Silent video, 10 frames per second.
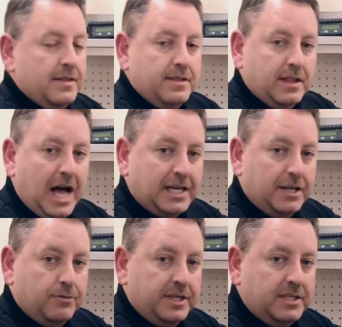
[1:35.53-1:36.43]
The
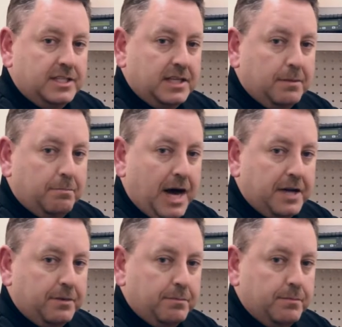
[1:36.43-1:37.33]
locking ring is at the
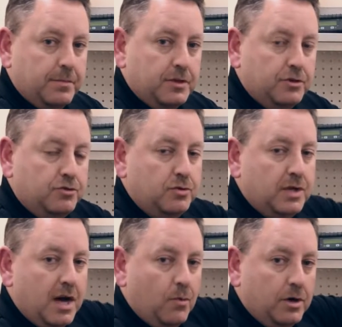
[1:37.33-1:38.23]
bottom. You do
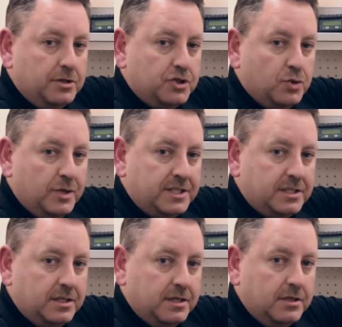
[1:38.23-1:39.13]
not want to
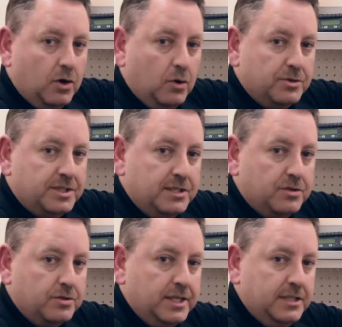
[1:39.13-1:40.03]
twist the whole
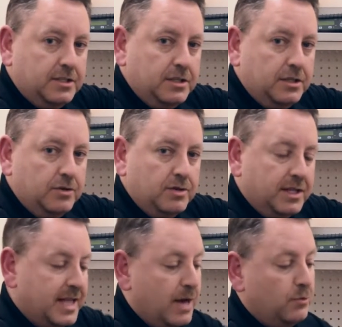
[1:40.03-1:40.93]
sensor into the
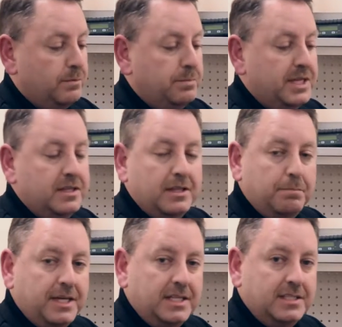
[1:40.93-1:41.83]
unit. That would bend the
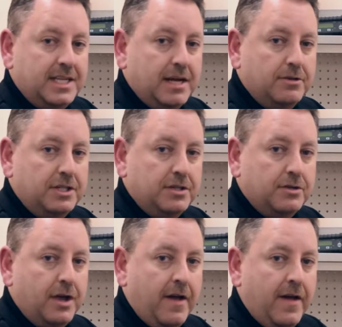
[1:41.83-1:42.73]
pins down
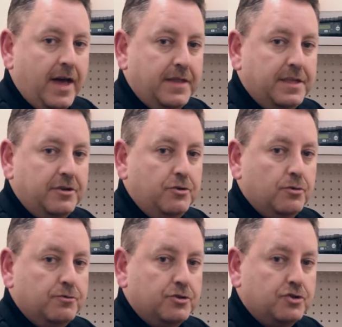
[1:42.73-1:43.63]
here and then
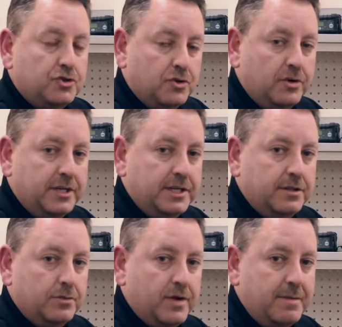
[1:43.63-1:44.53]
you'll destroy
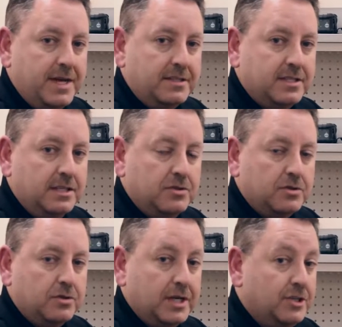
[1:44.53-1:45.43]
the RAEMet
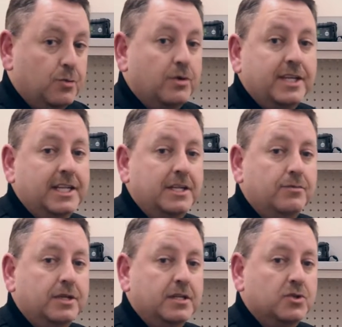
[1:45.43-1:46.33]
sensor and you won't get any
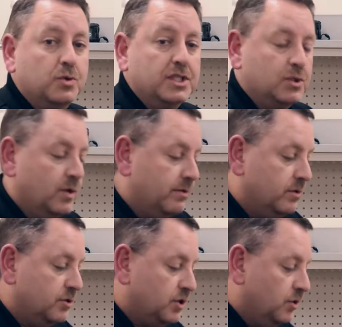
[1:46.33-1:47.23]
readings
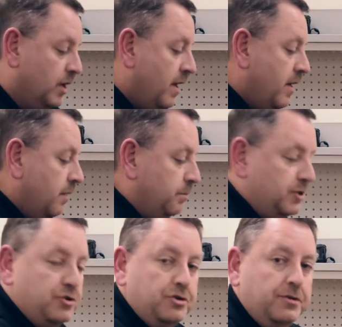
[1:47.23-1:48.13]
whatsoever. So be
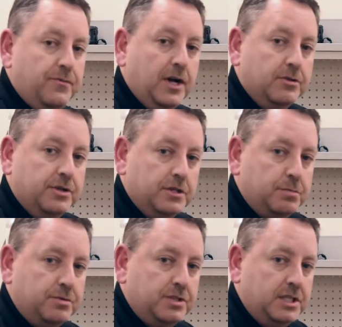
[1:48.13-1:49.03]
sure you follow this
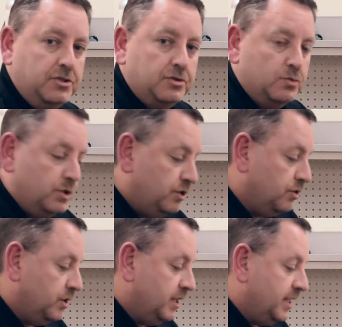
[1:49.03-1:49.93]
procedure when
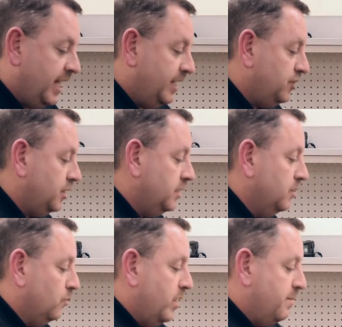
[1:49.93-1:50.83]
you're engaging
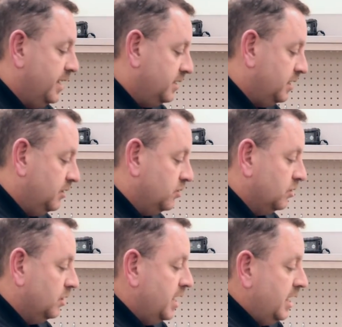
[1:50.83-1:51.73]
the RAEMet
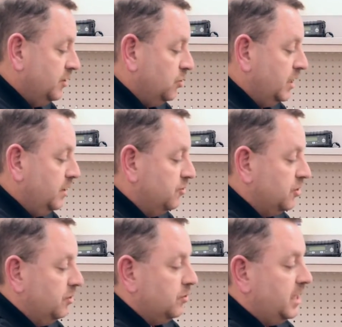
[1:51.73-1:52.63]
sensor. So again, there's a
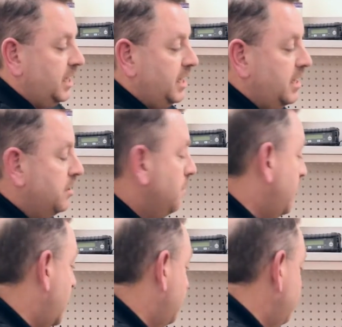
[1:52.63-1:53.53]
little key on the
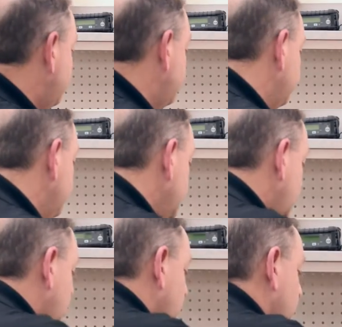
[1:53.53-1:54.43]
bottom.
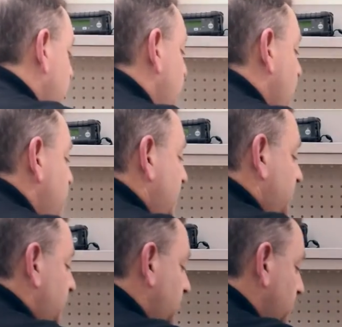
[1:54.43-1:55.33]
The RAEMet
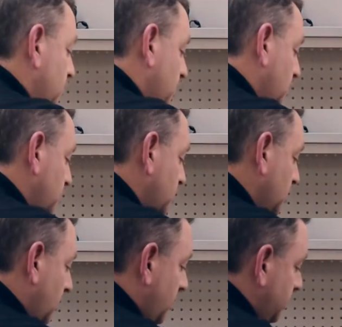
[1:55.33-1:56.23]
sensor goes
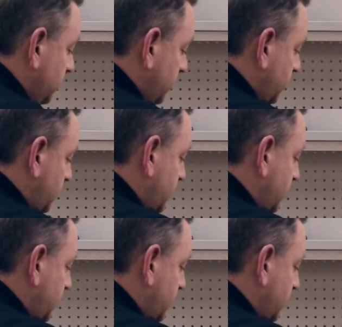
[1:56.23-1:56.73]
on this